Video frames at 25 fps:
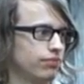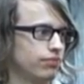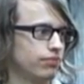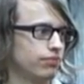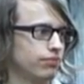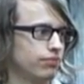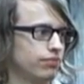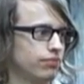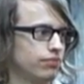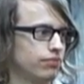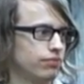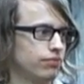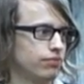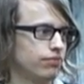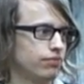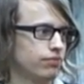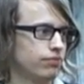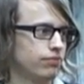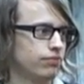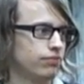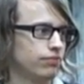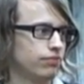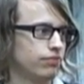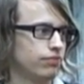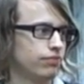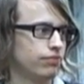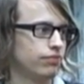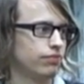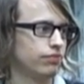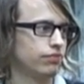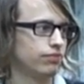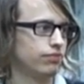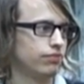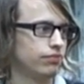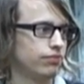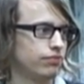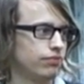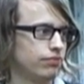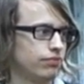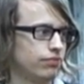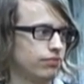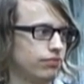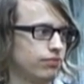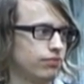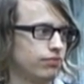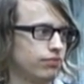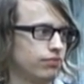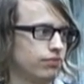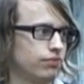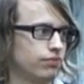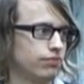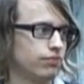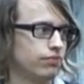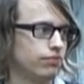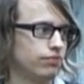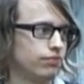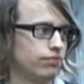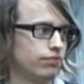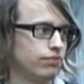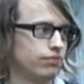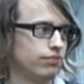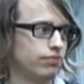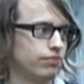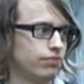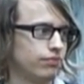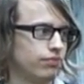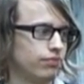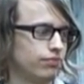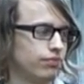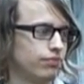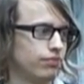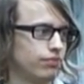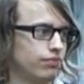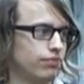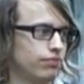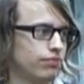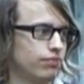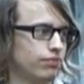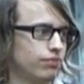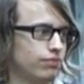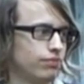[no speech]